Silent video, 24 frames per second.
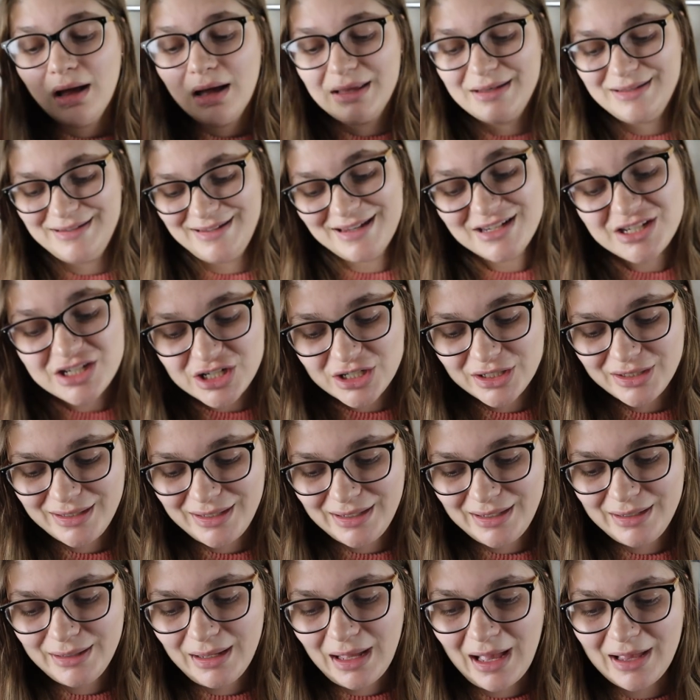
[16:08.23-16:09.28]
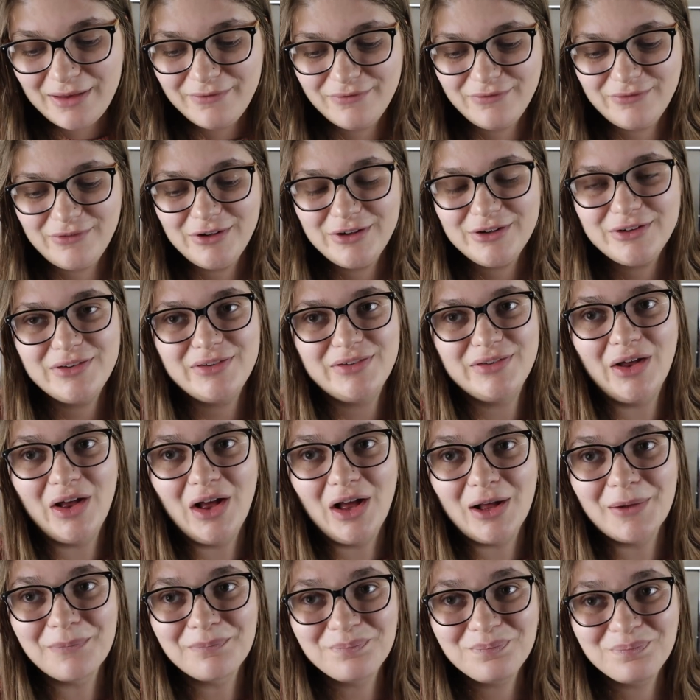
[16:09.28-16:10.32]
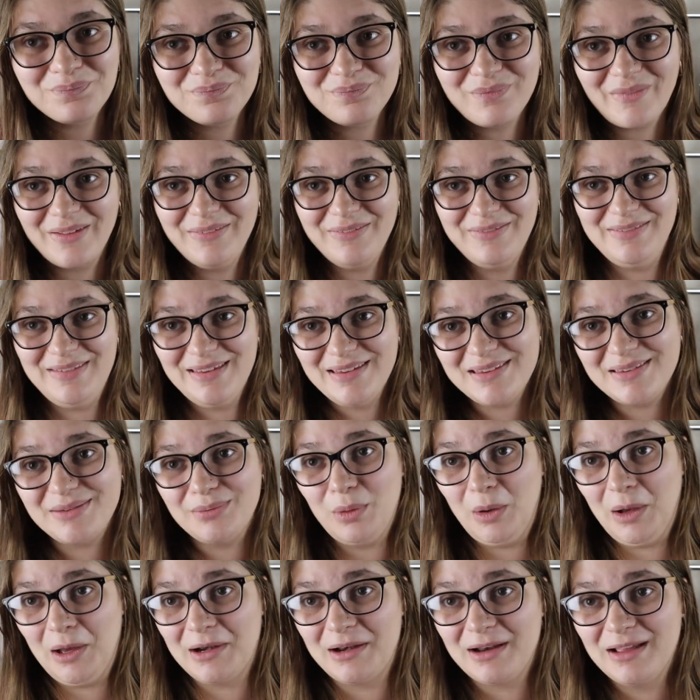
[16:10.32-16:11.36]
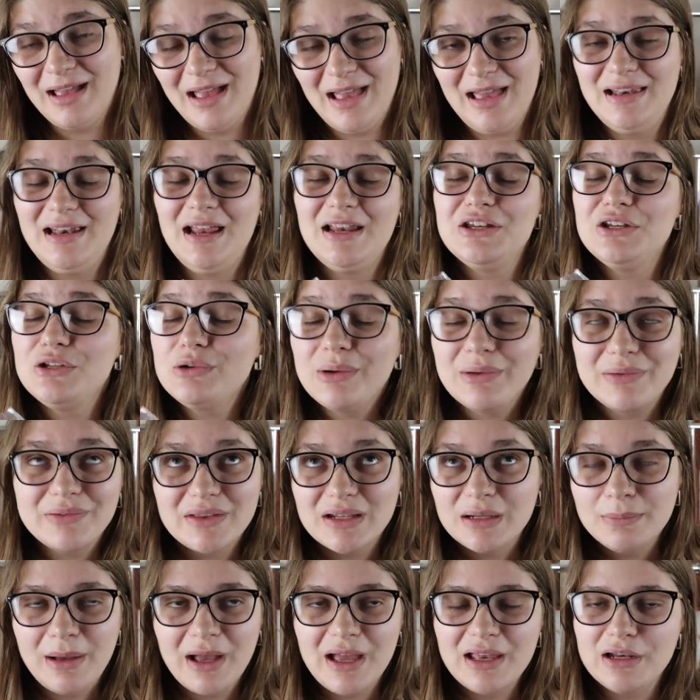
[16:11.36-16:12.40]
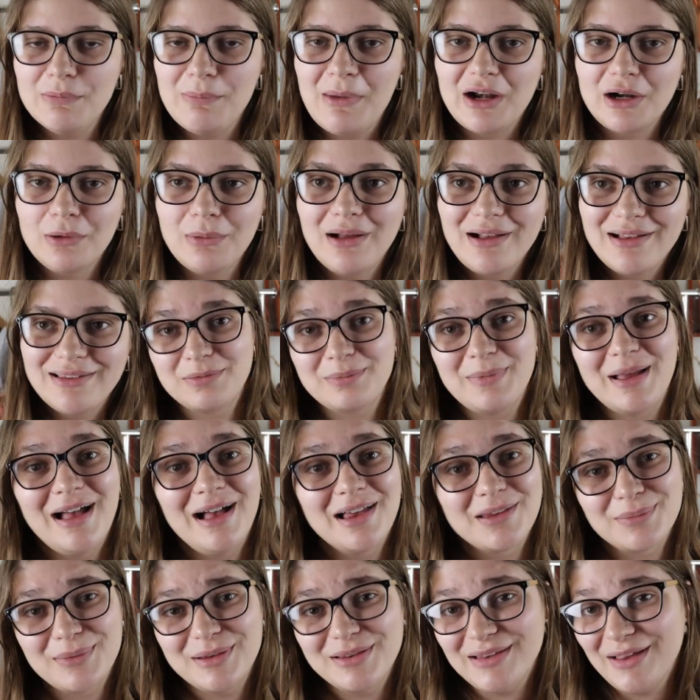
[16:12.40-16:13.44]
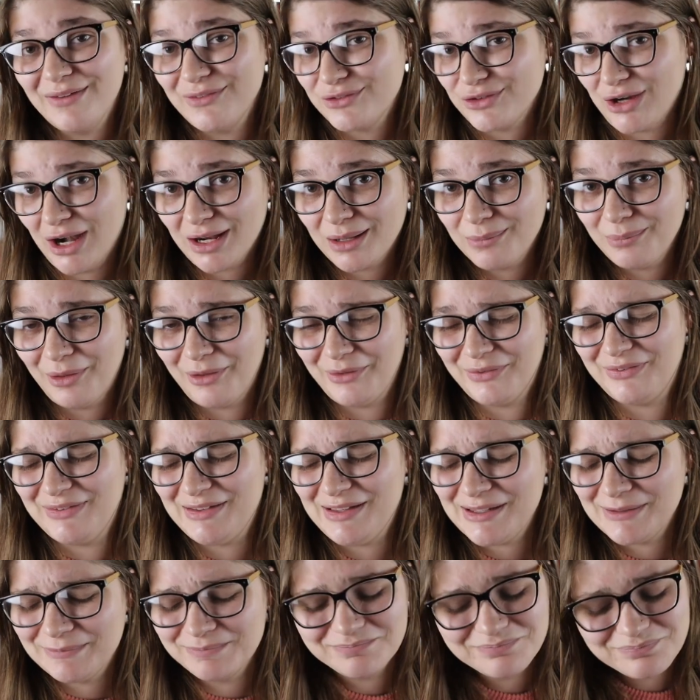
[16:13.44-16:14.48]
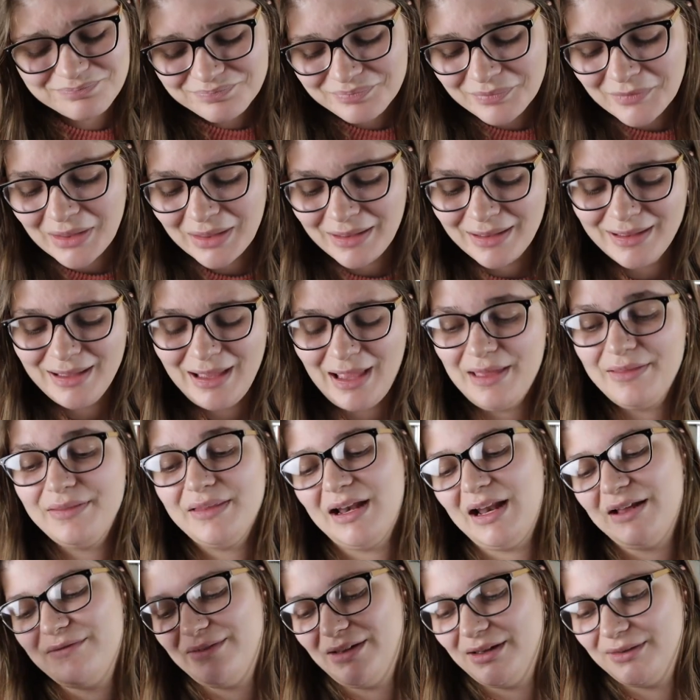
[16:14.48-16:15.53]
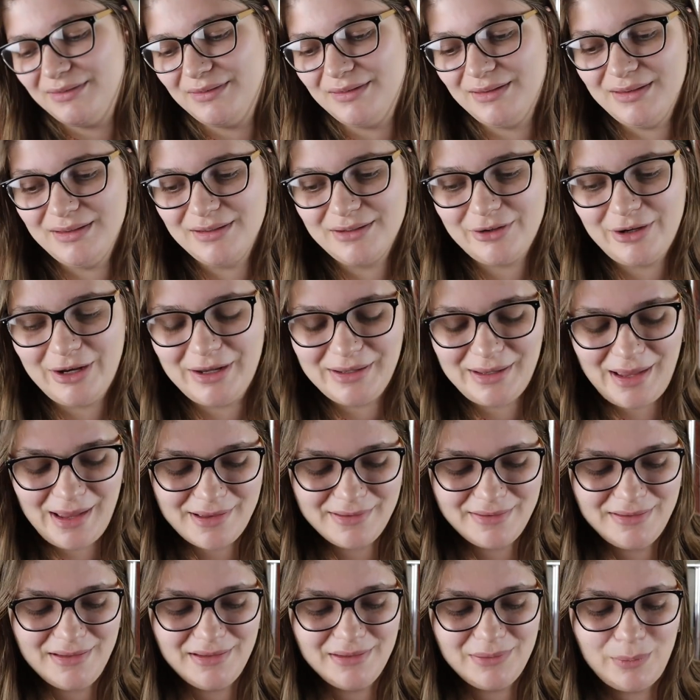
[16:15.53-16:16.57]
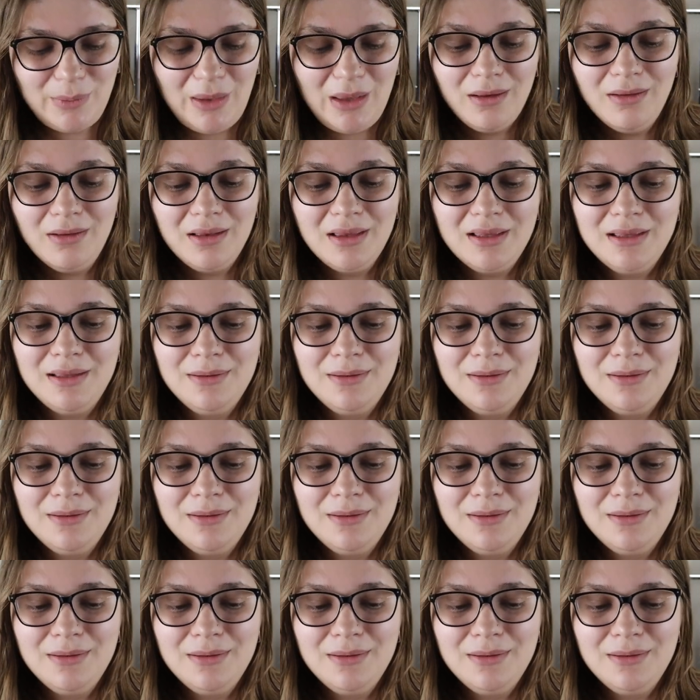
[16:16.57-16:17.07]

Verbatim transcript: Initially, I first saw this one, and I knew I was going to buy it no matter what because my husband loves Dragon Ball Z. And then I found the Crank Casey as well.